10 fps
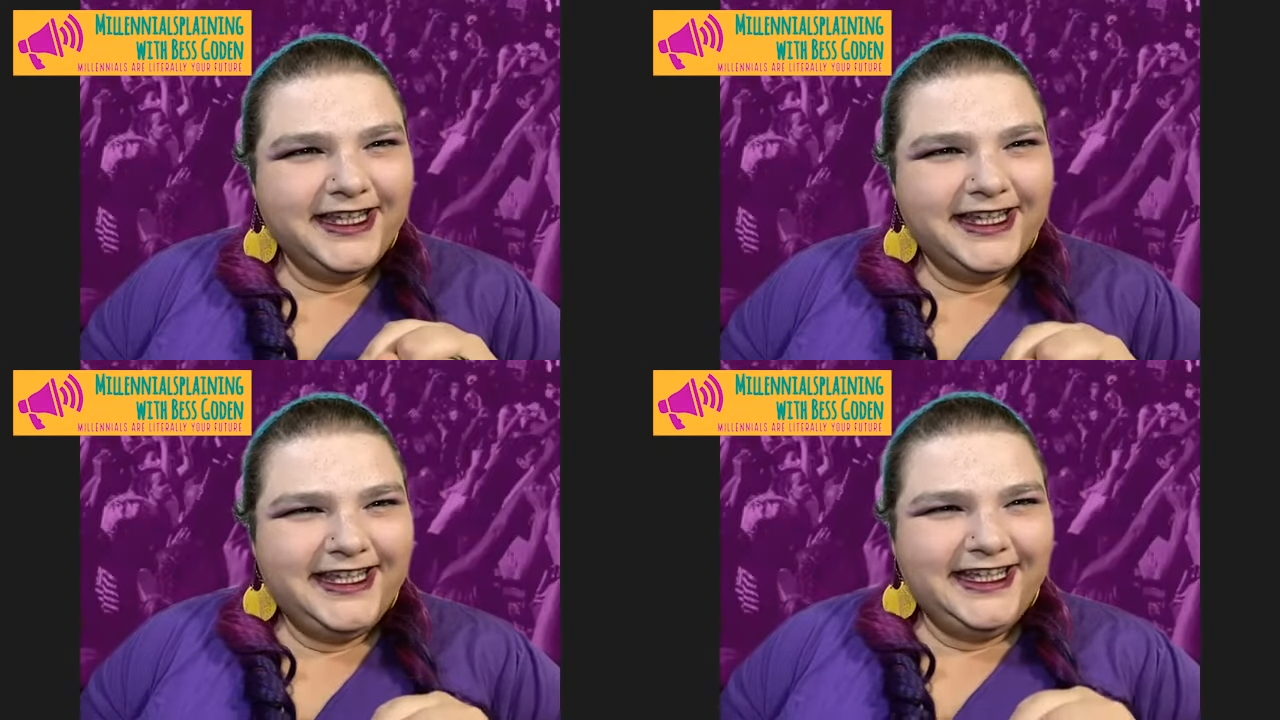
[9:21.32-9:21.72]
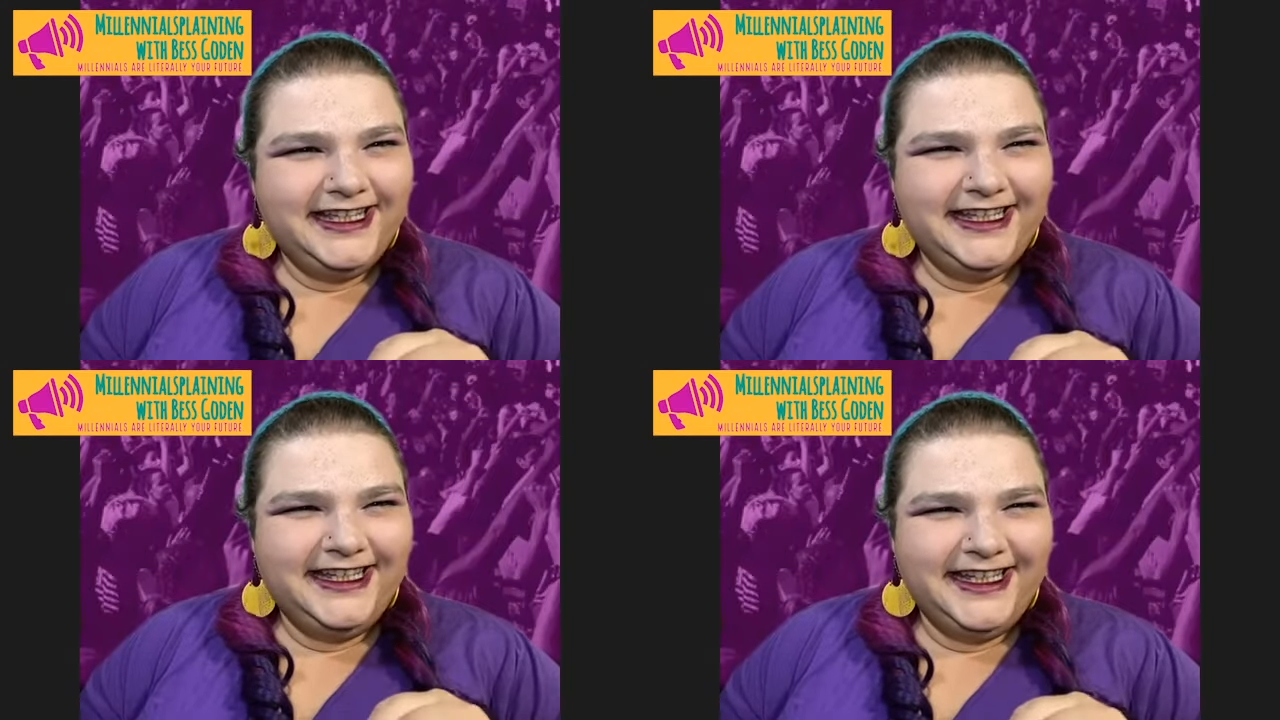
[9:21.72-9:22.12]
Like,
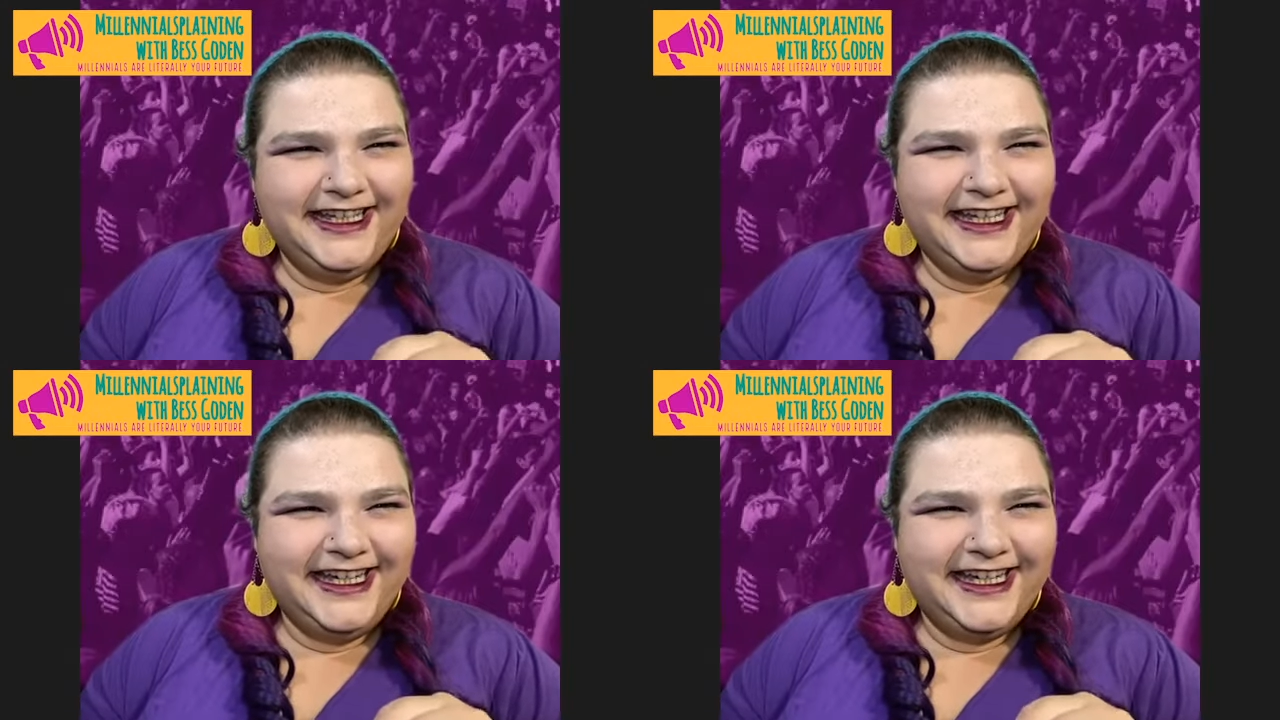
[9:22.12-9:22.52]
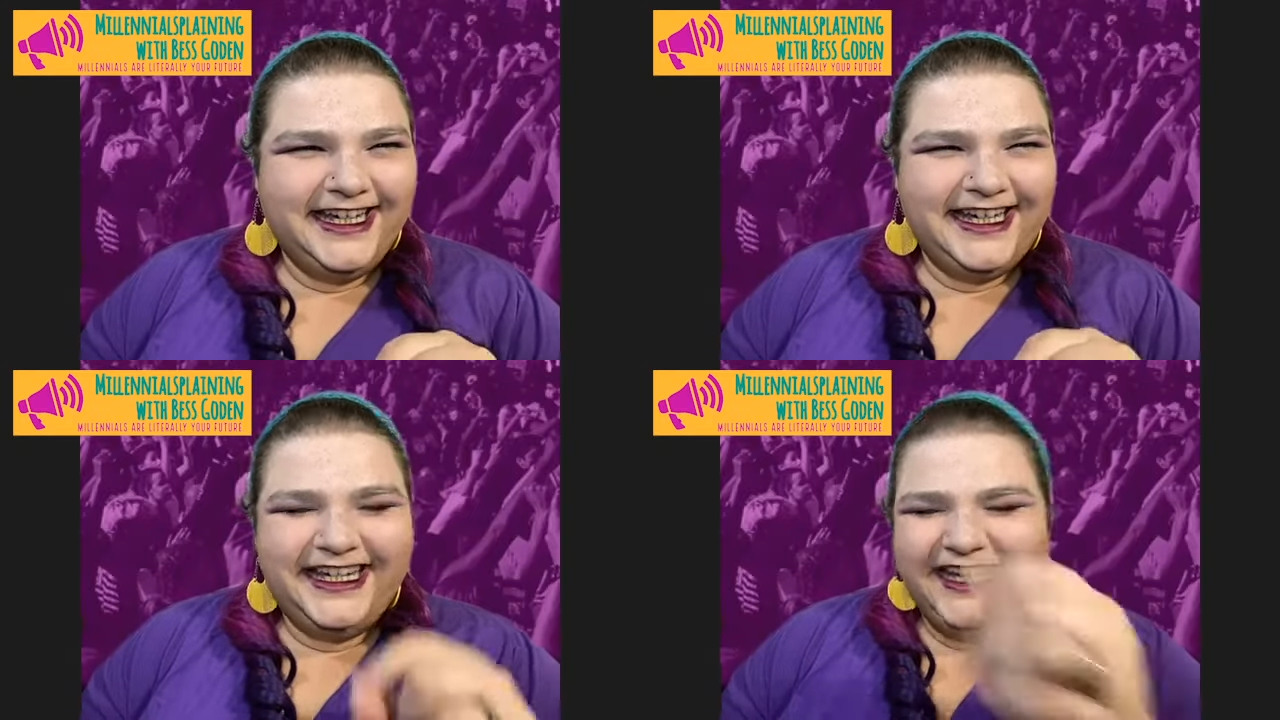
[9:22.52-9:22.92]

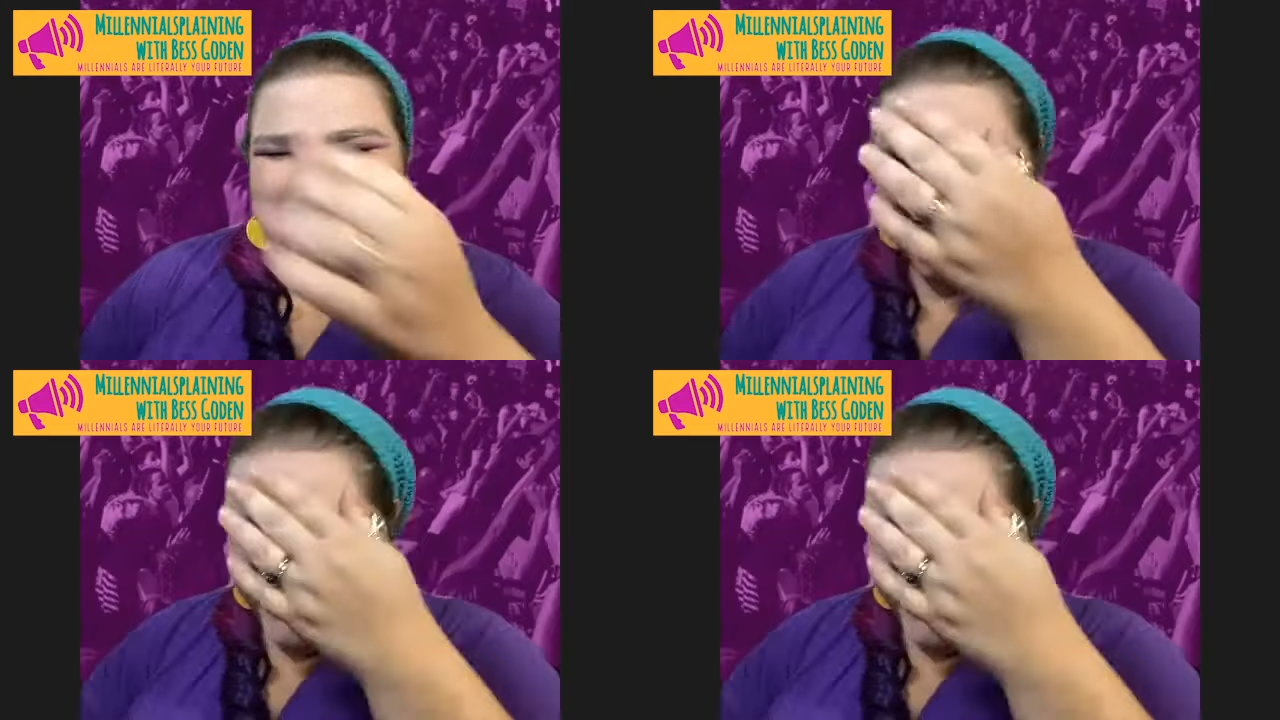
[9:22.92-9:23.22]
mm-hmm.